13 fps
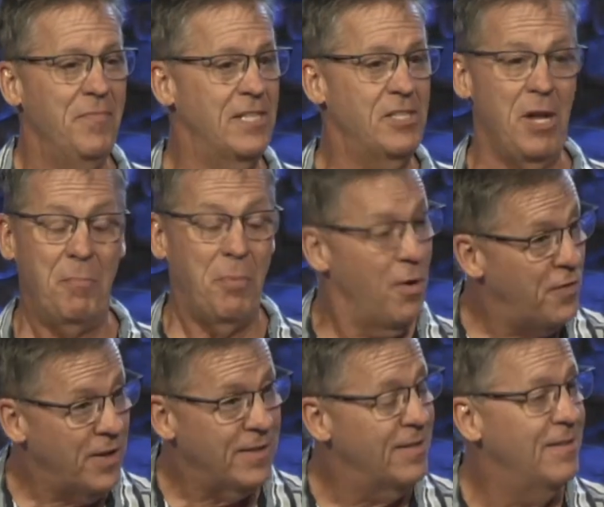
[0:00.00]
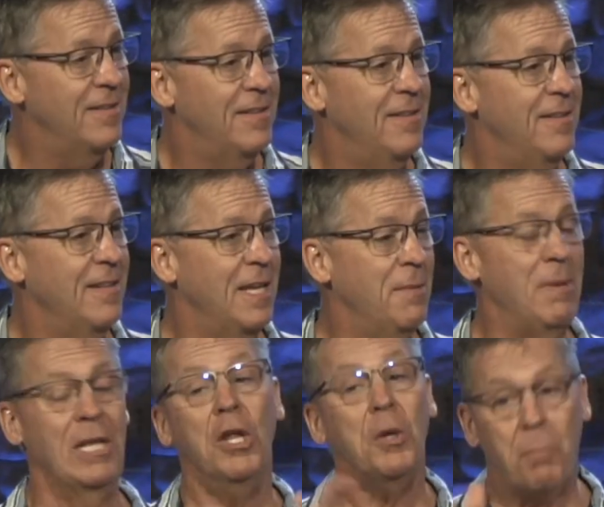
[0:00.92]
It's not perfect. It
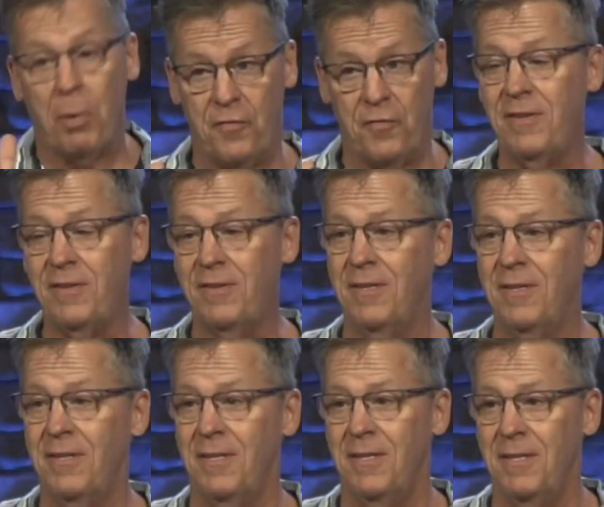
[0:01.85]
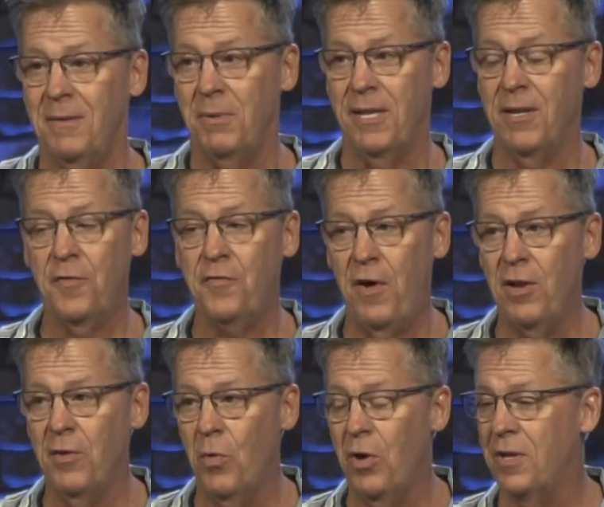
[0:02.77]
may look perfect, but in the
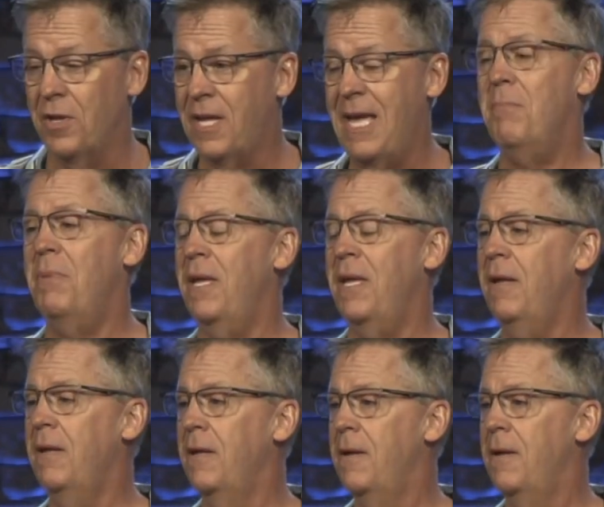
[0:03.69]
fallen world, it can't be.